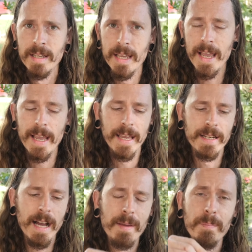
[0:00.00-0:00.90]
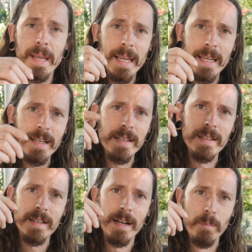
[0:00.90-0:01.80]
and I made
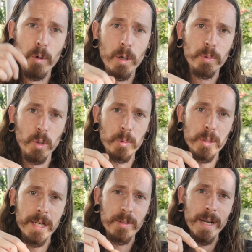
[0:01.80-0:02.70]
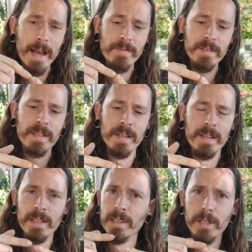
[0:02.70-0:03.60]
a more appropriate graft
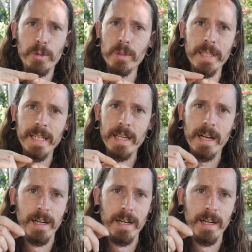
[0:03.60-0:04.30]
literally